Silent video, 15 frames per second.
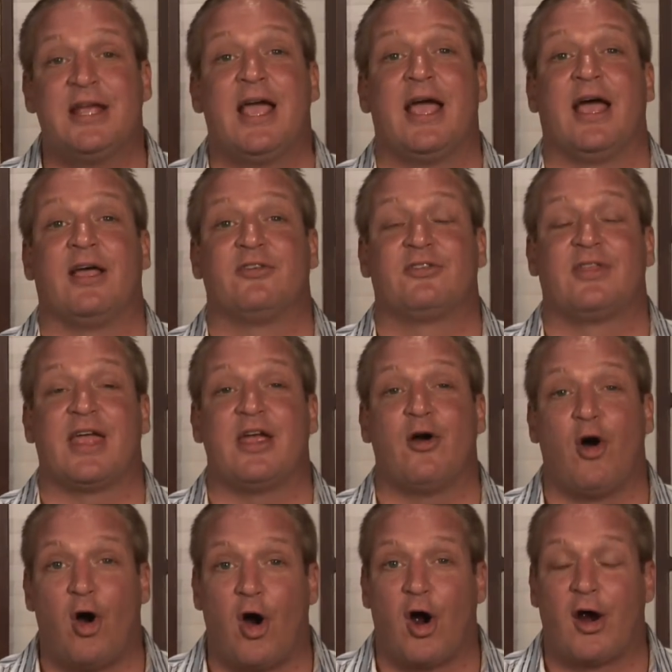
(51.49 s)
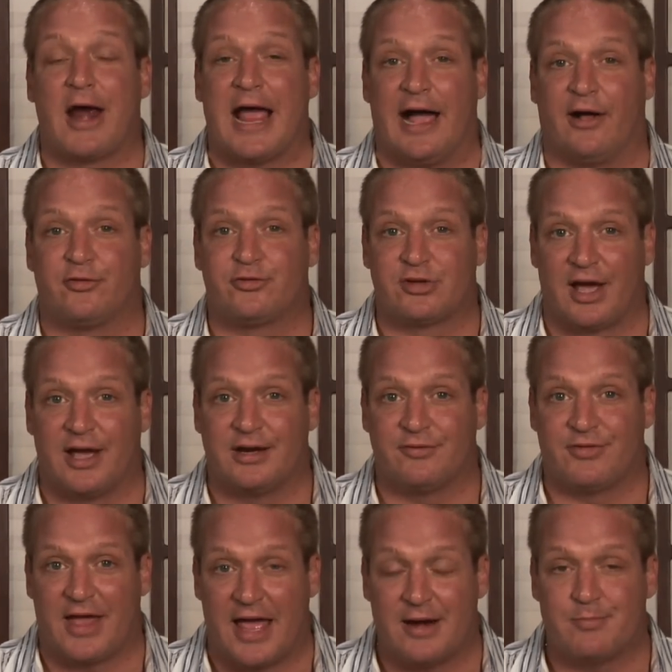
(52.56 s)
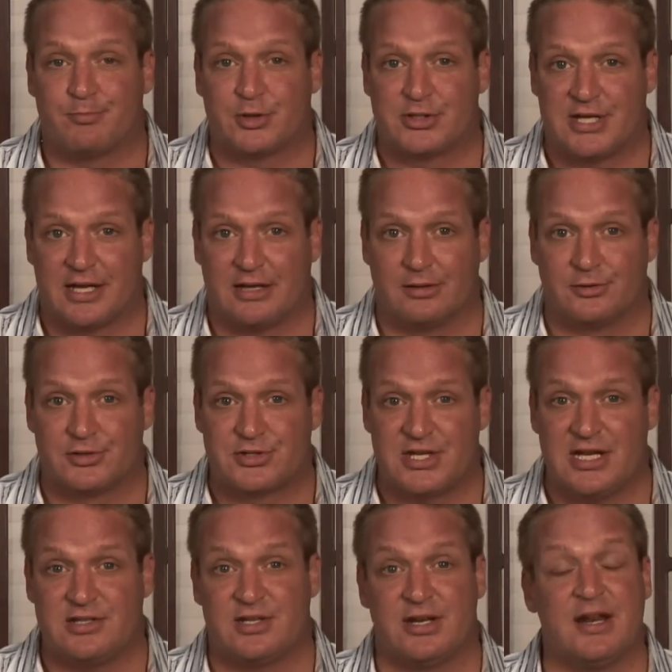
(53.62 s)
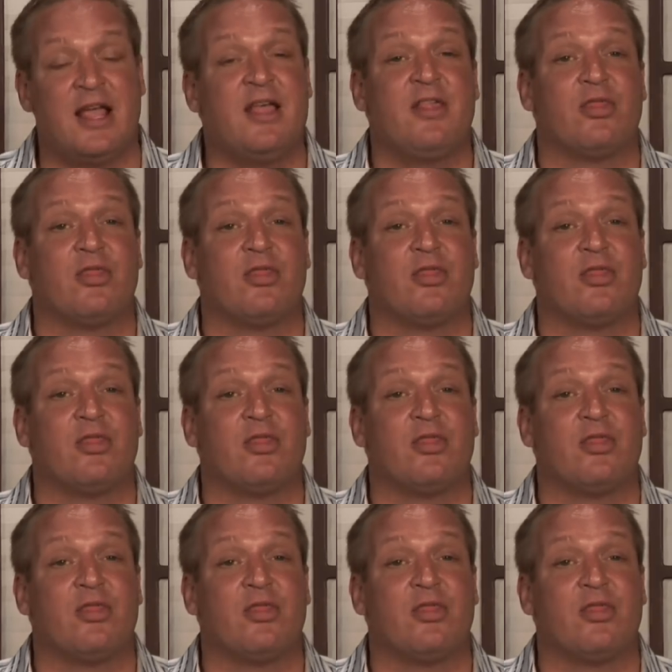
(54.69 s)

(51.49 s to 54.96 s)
as they are outside of that particular season.